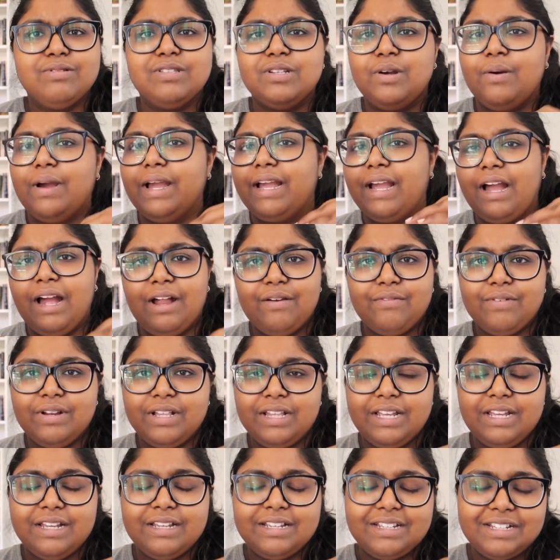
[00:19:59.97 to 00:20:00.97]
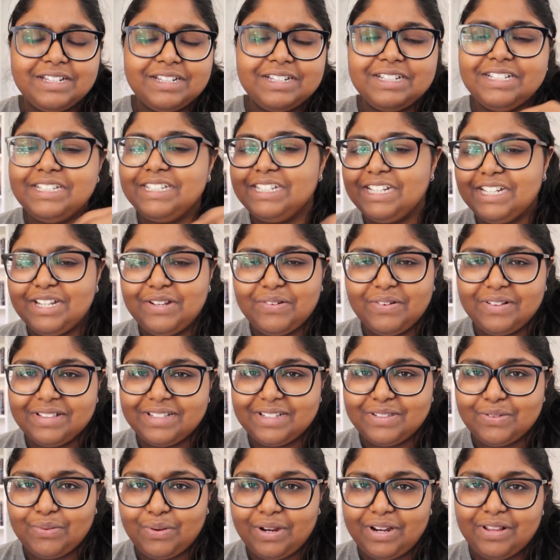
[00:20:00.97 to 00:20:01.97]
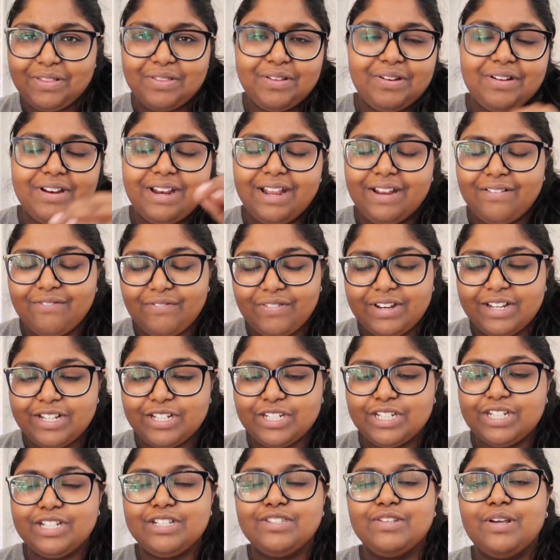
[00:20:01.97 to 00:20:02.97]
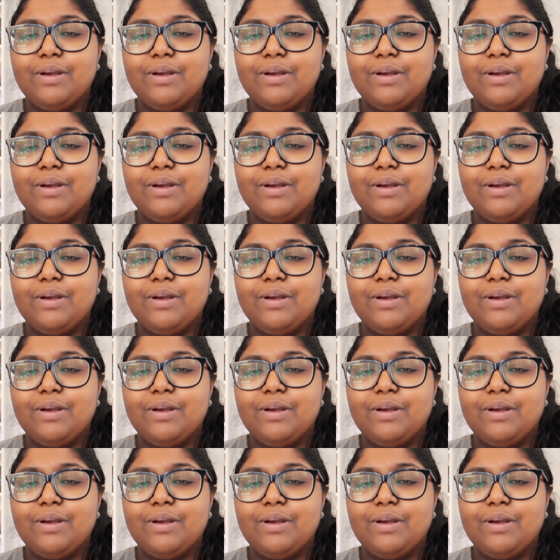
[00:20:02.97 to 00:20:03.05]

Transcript: so I can't really continue on this readathon and finish it.